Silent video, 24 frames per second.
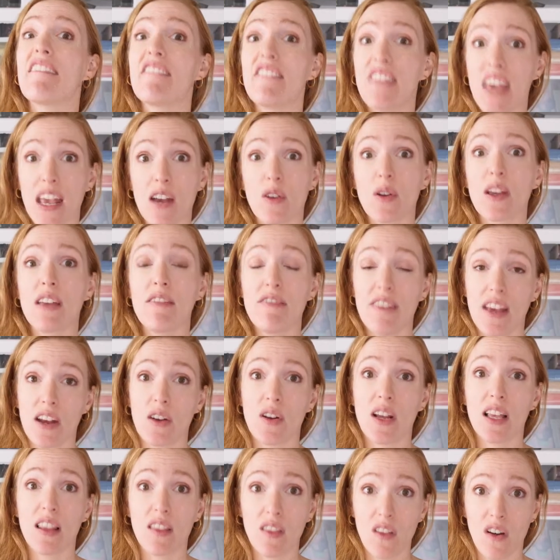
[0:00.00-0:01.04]
very,
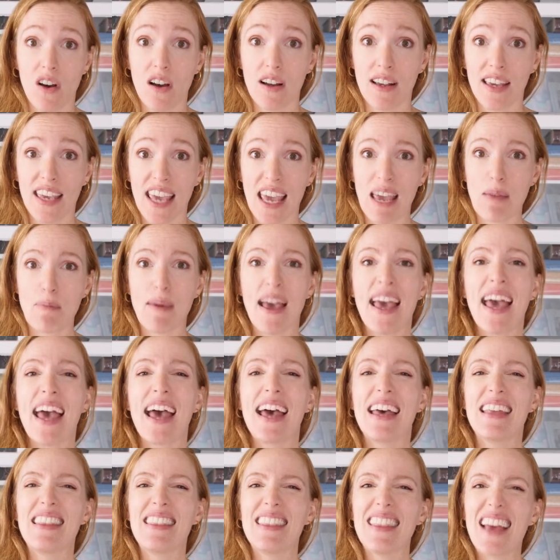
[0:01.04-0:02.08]
very long game,
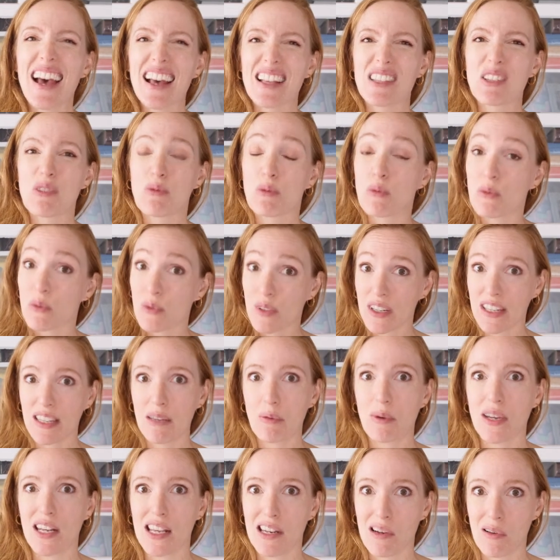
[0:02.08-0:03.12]
and that's really
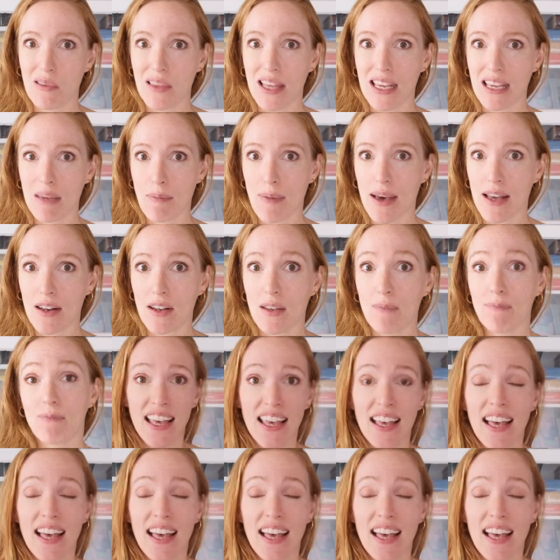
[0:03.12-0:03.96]
what I don't like about it.